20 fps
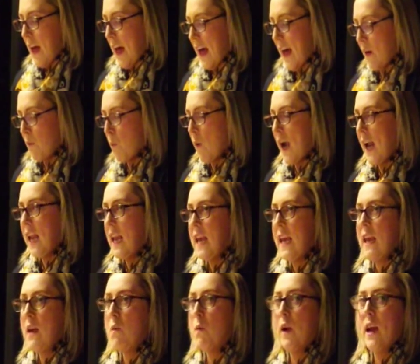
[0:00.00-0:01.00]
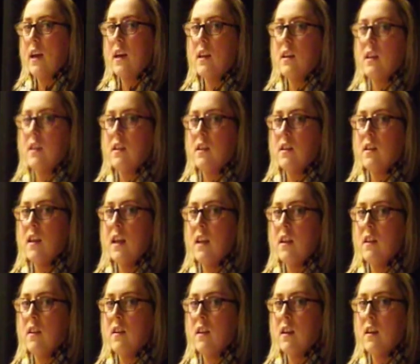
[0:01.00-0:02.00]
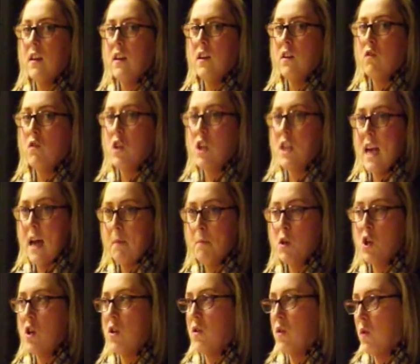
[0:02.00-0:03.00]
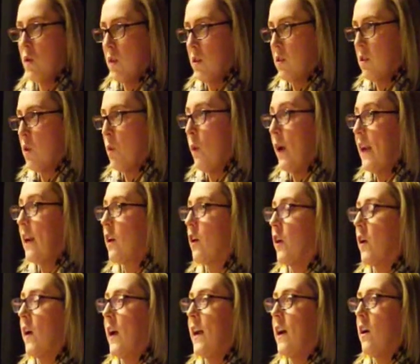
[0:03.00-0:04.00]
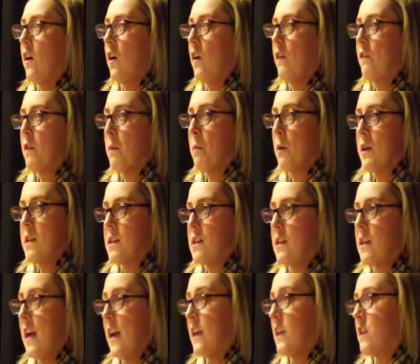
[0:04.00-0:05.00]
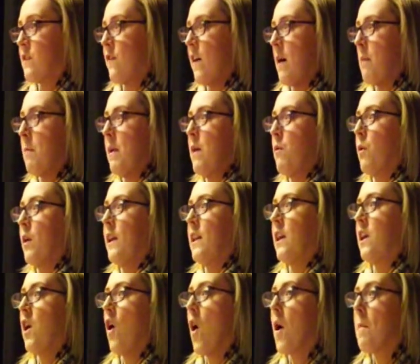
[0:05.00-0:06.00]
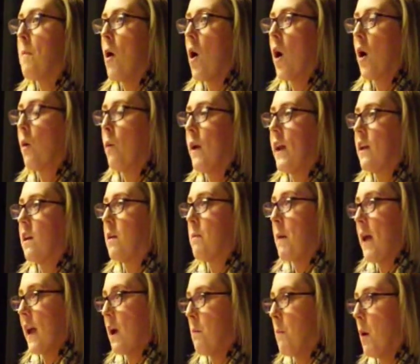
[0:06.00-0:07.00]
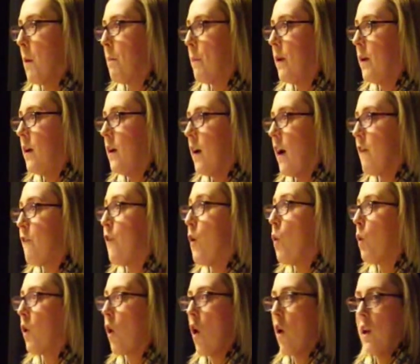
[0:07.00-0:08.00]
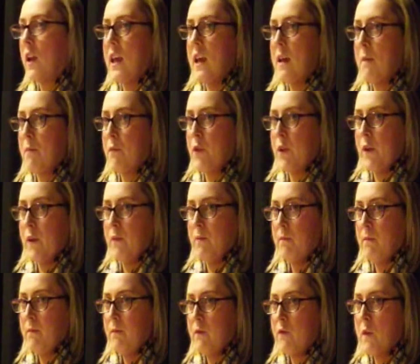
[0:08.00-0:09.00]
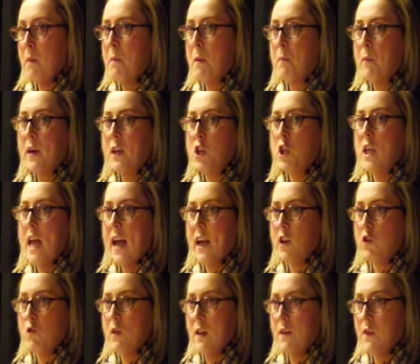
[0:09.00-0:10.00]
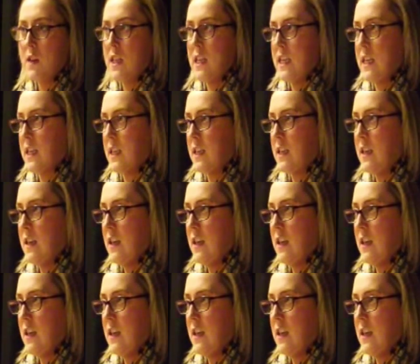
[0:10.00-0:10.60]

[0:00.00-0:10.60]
And while he waited in the reception or the waiting area of the prison, and his family were in the car park waiting to pick him up, a phone call came through from the British Secretary of State,